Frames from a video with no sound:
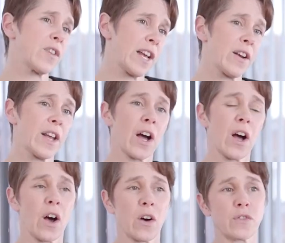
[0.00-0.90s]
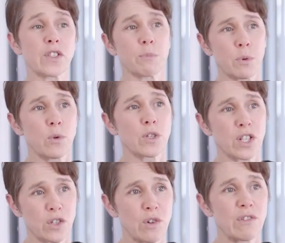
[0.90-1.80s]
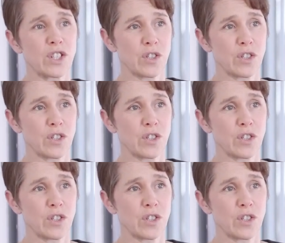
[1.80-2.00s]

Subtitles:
area of support and knowledge